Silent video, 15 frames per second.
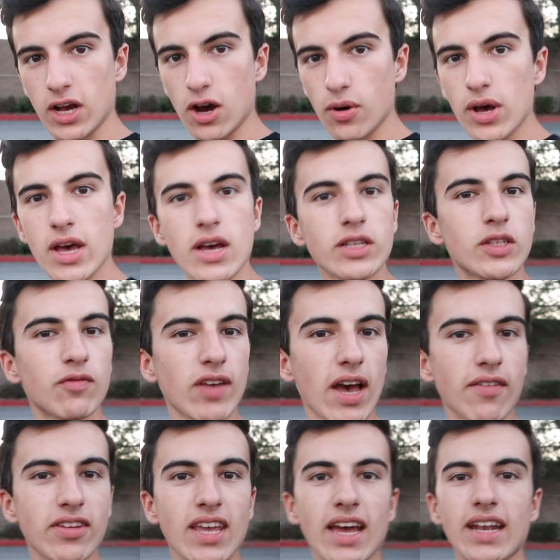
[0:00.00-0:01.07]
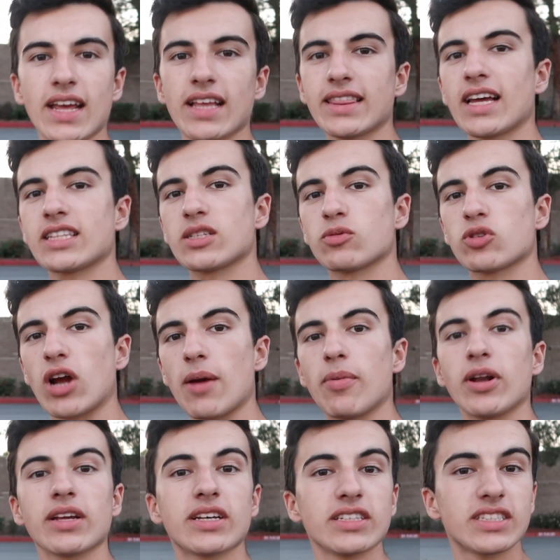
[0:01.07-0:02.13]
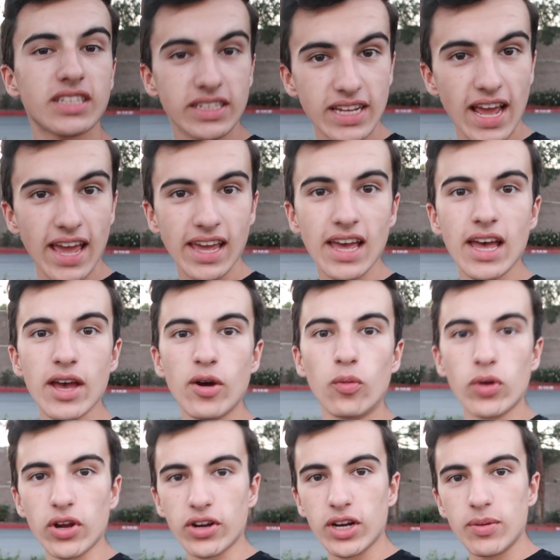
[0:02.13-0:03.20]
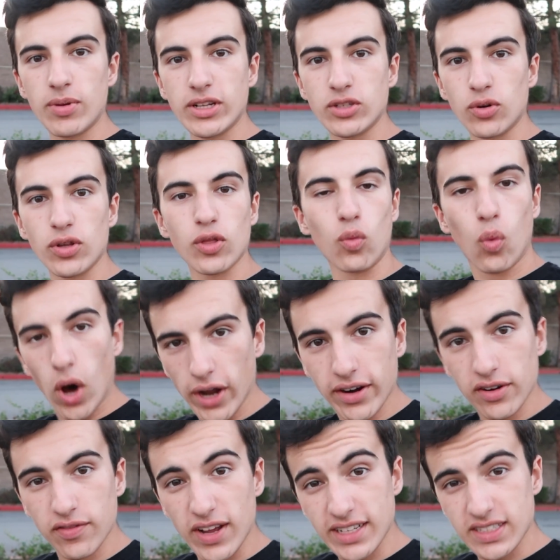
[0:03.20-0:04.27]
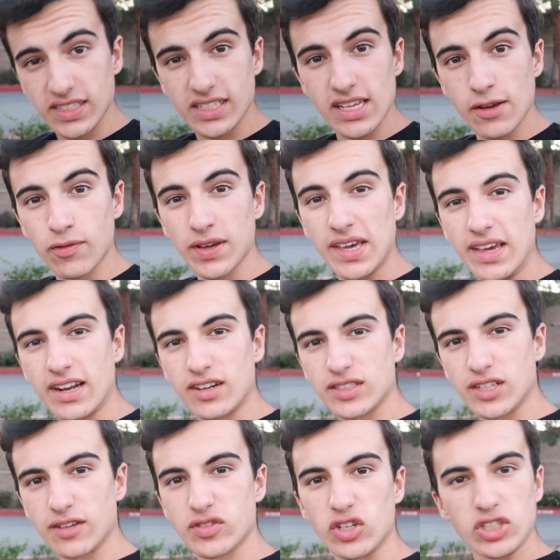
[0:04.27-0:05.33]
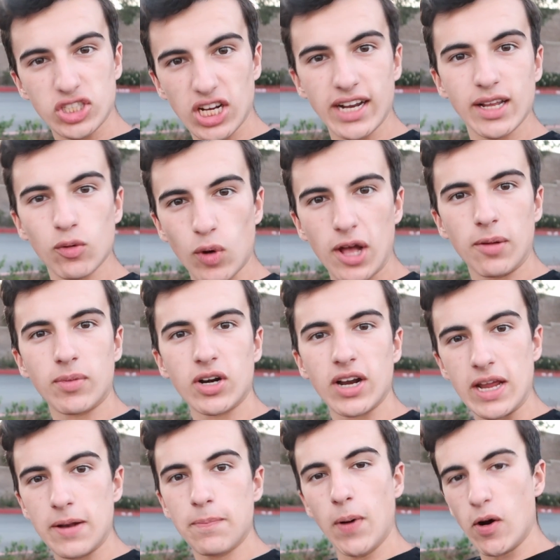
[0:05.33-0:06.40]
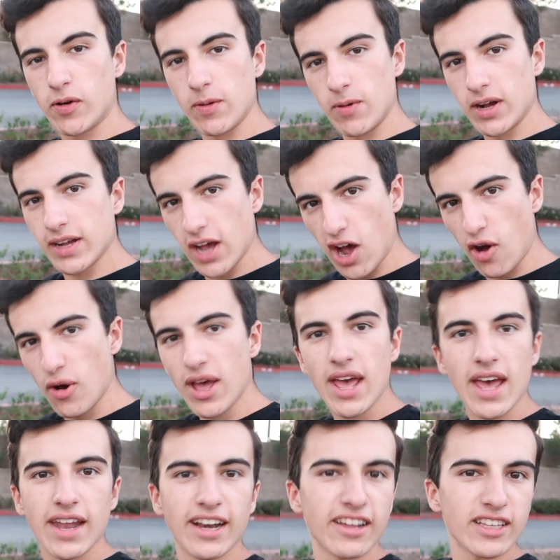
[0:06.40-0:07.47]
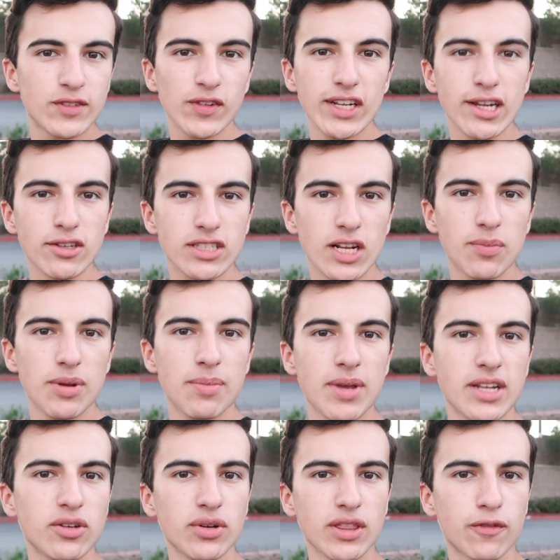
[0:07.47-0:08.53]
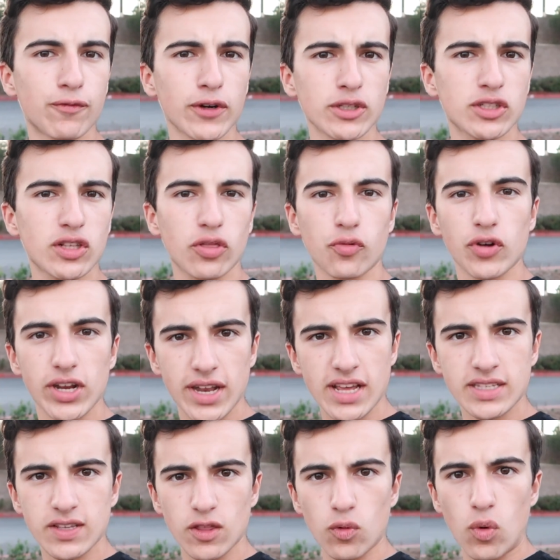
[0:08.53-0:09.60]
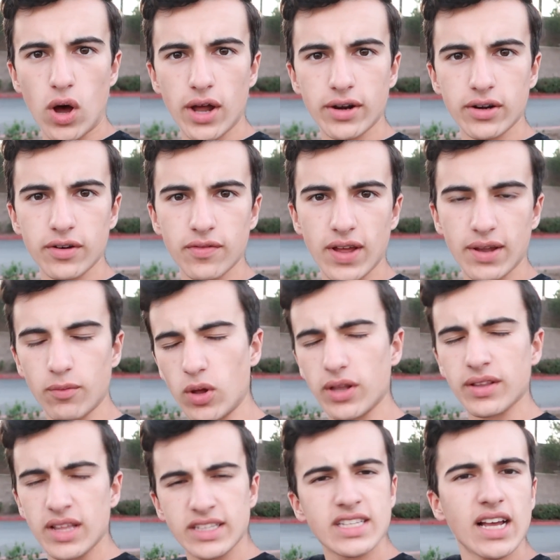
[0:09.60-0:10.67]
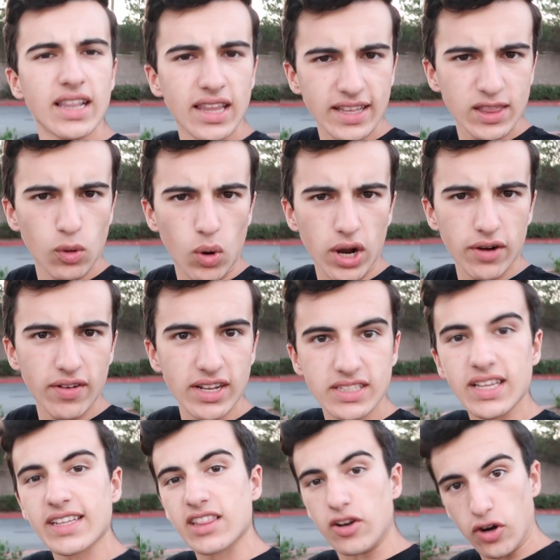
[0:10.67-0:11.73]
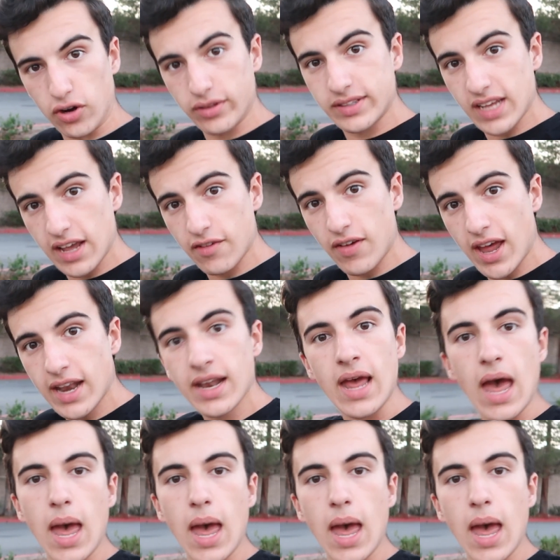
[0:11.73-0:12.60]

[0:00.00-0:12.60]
Go. So if you haven't yet, hit that subscribe button because today we are going to be doing the water event to see if we can get ourselves our Shiny Wailmer in Pokemon Go. Now this video is going to be me doing the first 3 days of the water event. Well, it's not like the water event, it's like the Earth Day event.